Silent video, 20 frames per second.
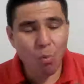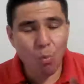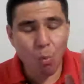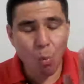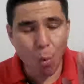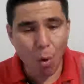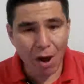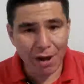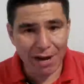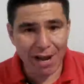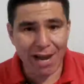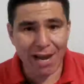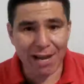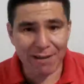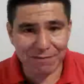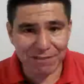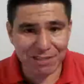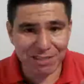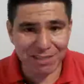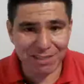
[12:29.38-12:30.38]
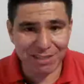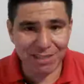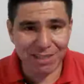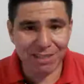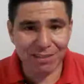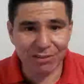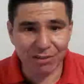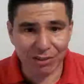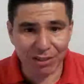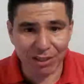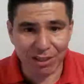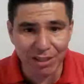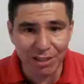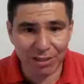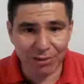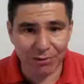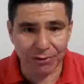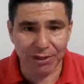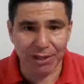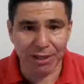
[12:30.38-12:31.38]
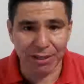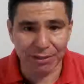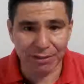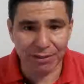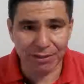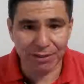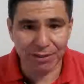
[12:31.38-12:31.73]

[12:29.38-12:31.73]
what I have seen on the internet